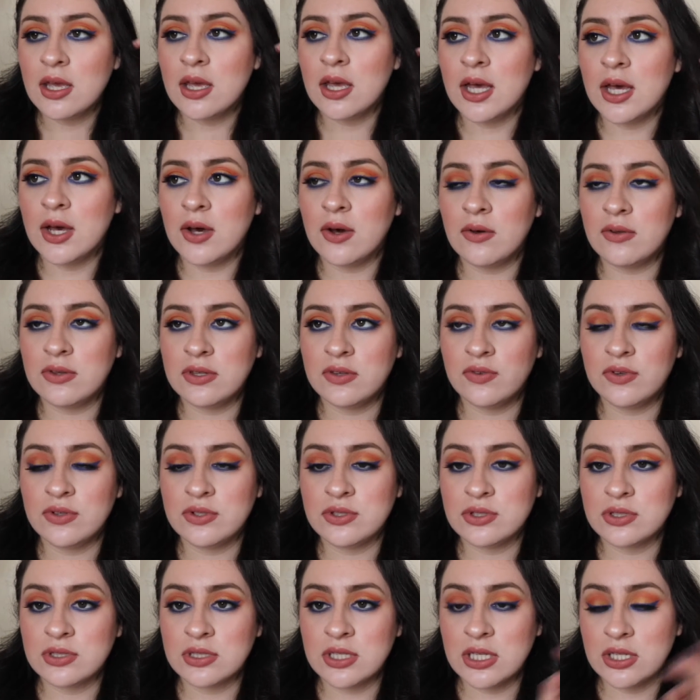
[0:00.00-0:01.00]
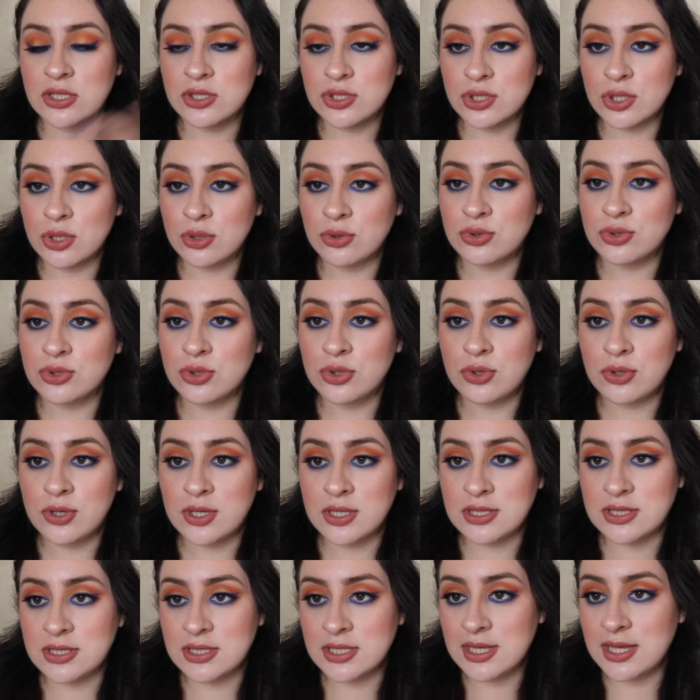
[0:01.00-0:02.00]
of different skin tones so you
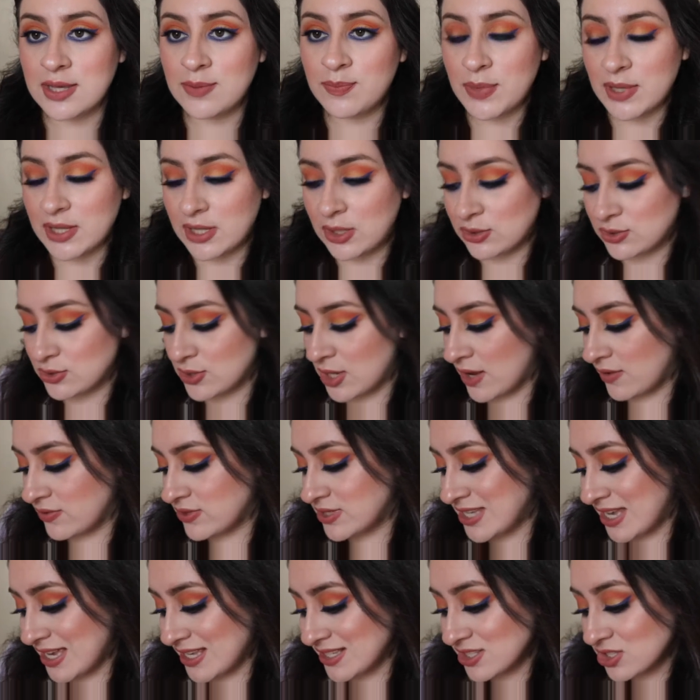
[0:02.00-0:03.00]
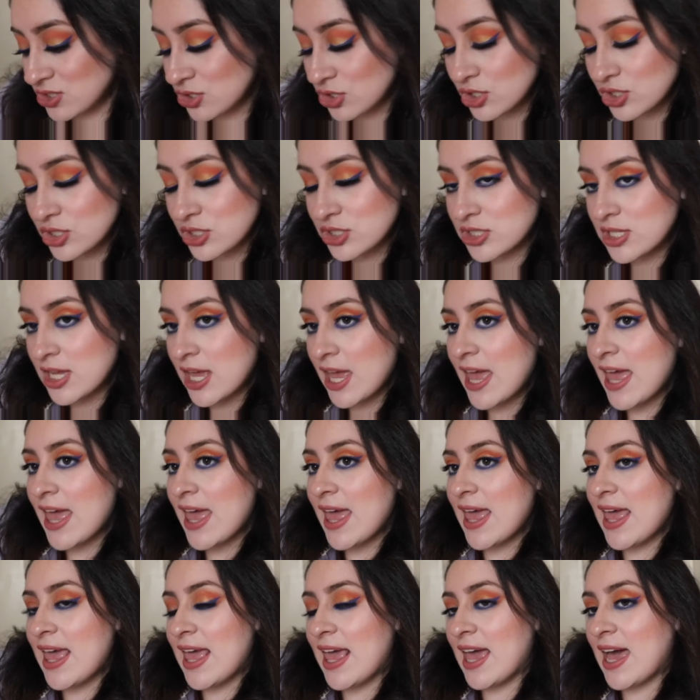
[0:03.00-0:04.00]
can see, but they also have testers.
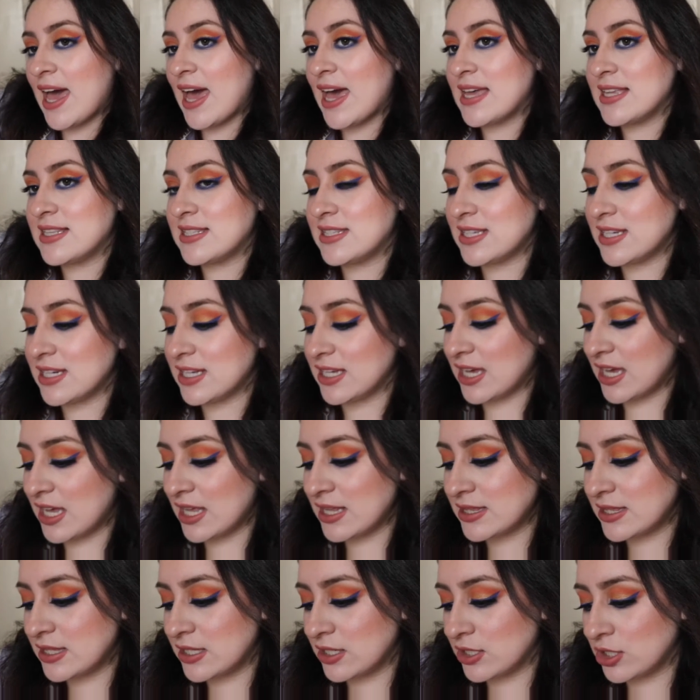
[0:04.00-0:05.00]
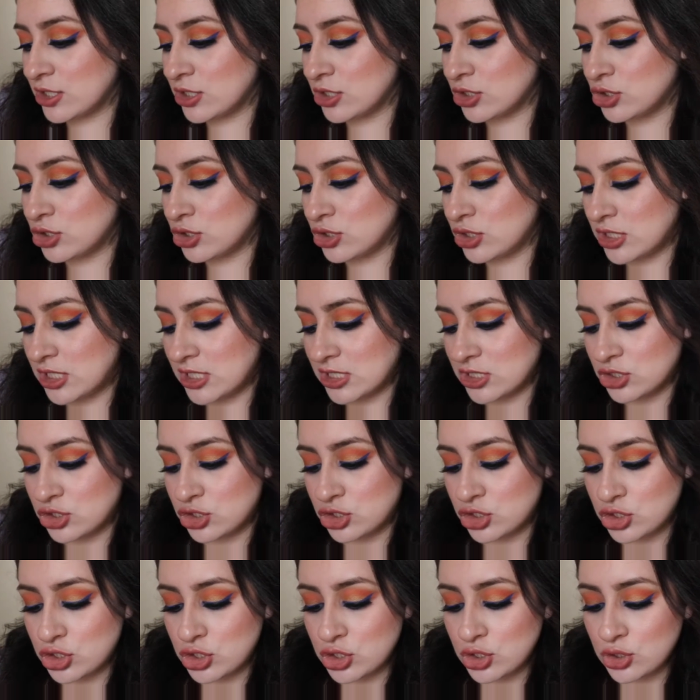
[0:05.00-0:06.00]
And I did get their his
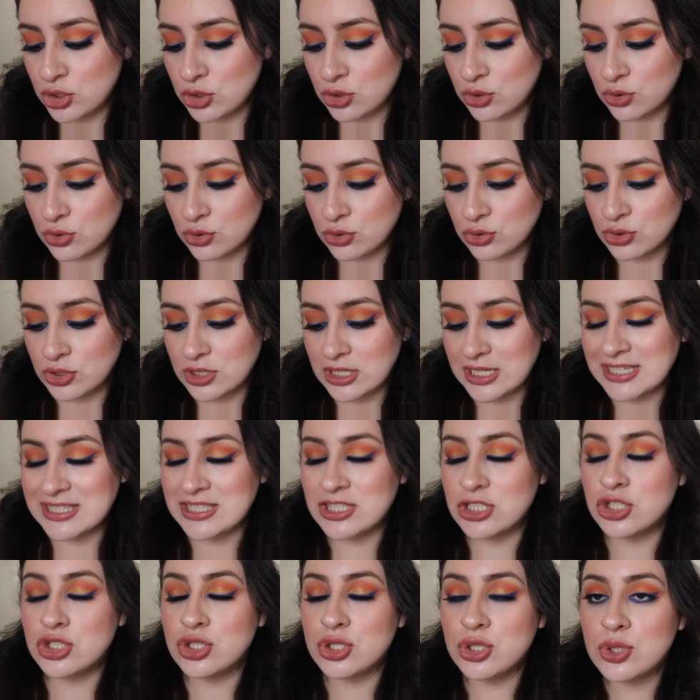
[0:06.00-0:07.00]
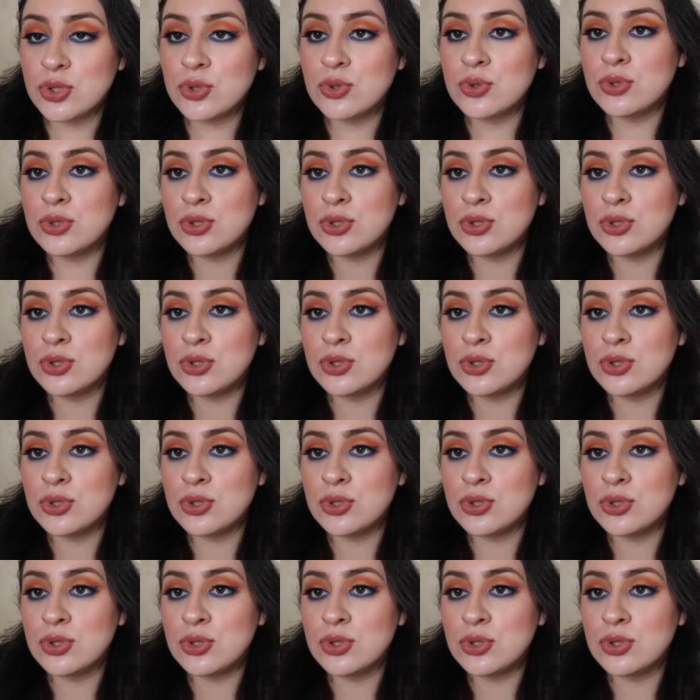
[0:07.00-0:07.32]
two his two